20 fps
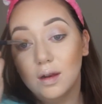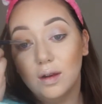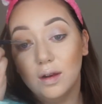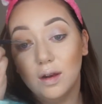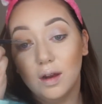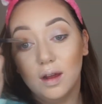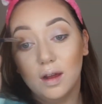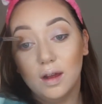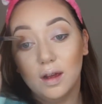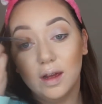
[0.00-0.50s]

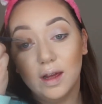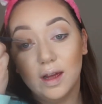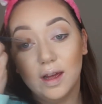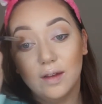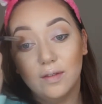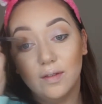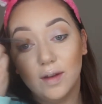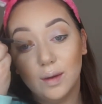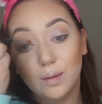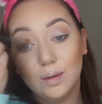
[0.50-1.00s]
Now,
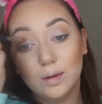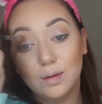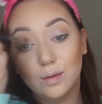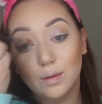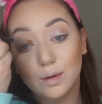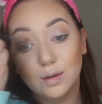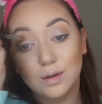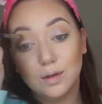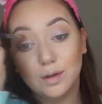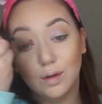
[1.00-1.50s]
if I was going
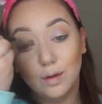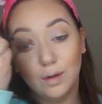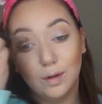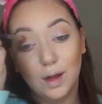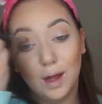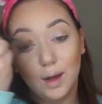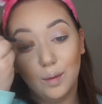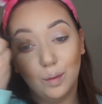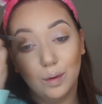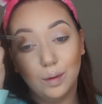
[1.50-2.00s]
to school,
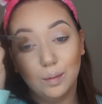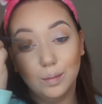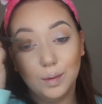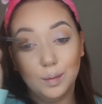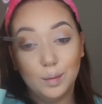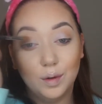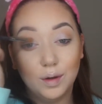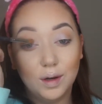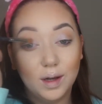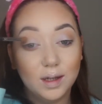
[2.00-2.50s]
I wouldn't be
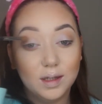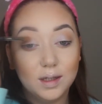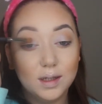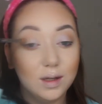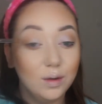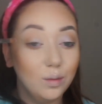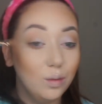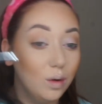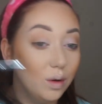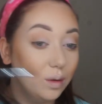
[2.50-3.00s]
putting
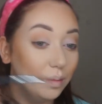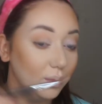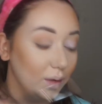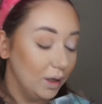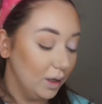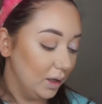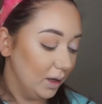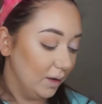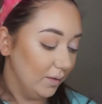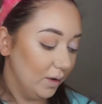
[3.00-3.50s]
eyeshadow on, but
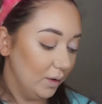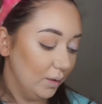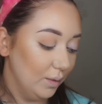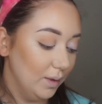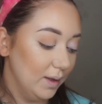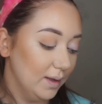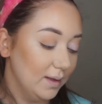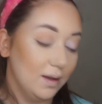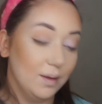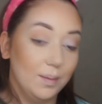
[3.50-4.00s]
you never know,
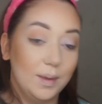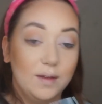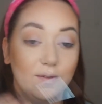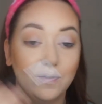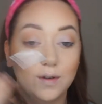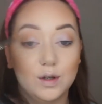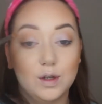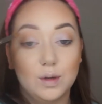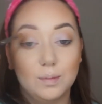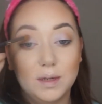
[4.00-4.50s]
this could be
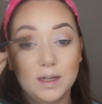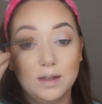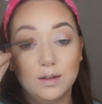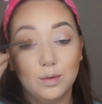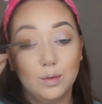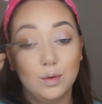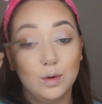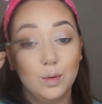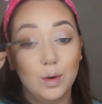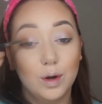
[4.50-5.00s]
for somebody who's
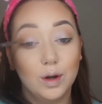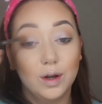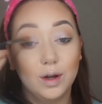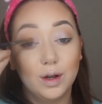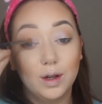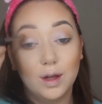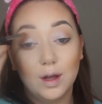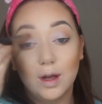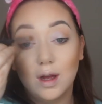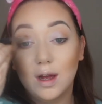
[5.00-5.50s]
going to work
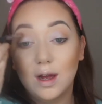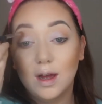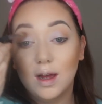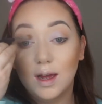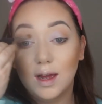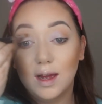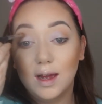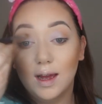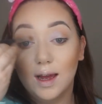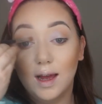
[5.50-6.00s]

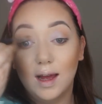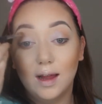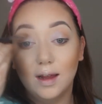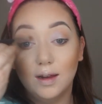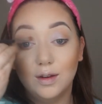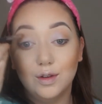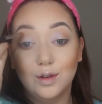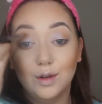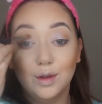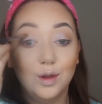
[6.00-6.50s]

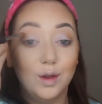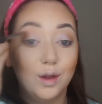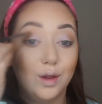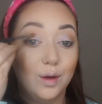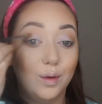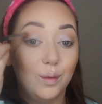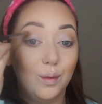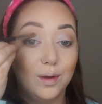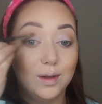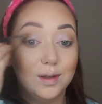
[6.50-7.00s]
and
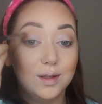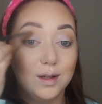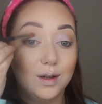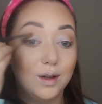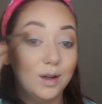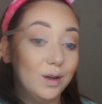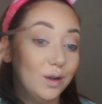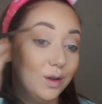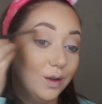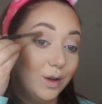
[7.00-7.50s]
wants to
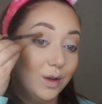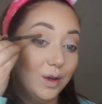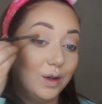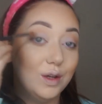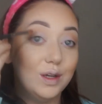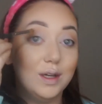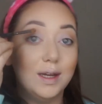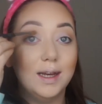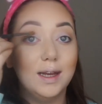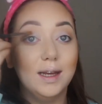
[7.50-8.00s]
look
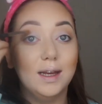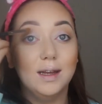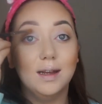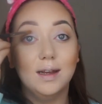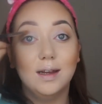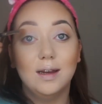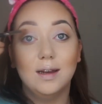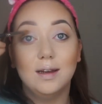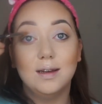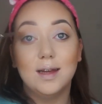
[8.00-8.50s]
good
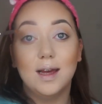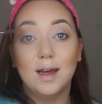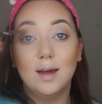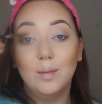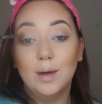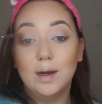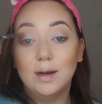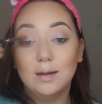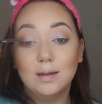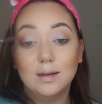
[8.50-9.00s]
in 10
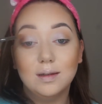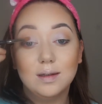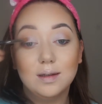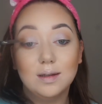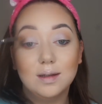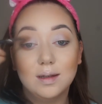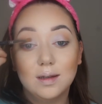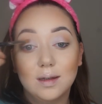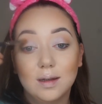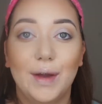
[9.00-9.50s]

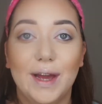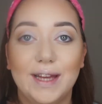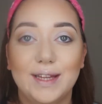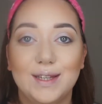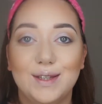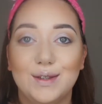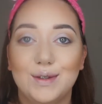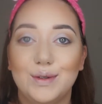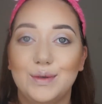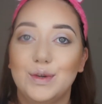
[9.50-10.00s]
minutes. Okay,
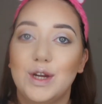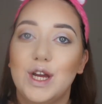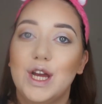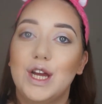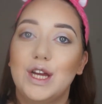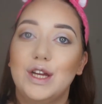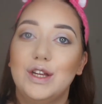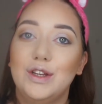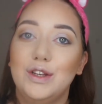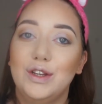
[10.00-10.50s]
so
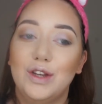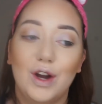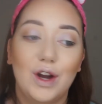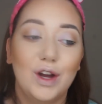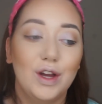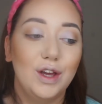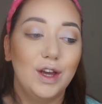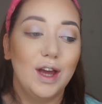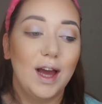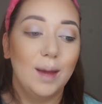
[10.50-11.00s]
now
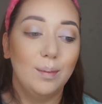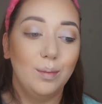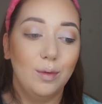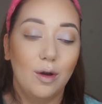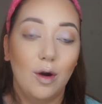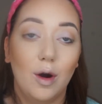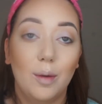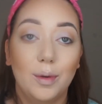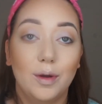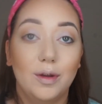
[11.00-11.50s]
I'm
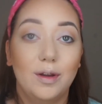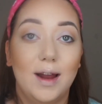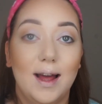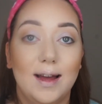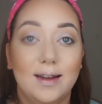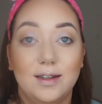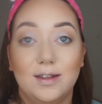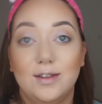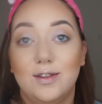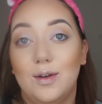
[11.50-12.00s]
not putting
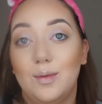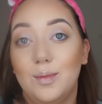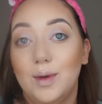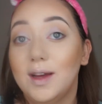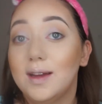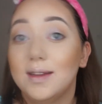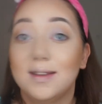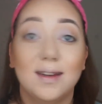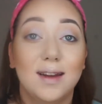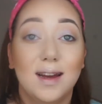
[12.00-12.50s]
lashes on
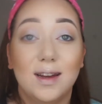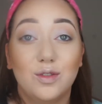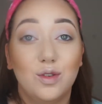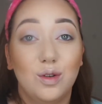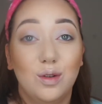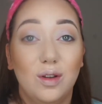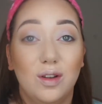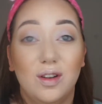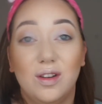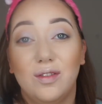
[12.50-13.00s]
because the natural
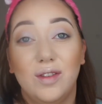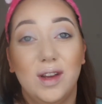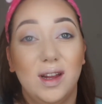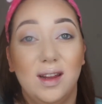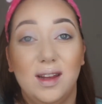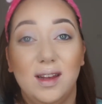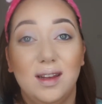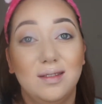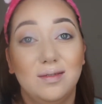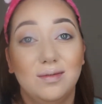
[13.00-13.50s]
look,
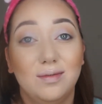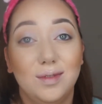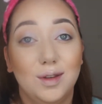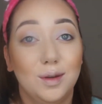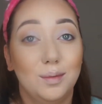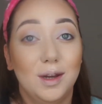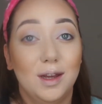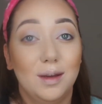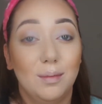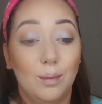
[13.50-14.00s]
really,
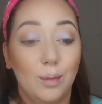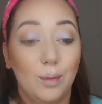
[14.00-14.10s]
nobody can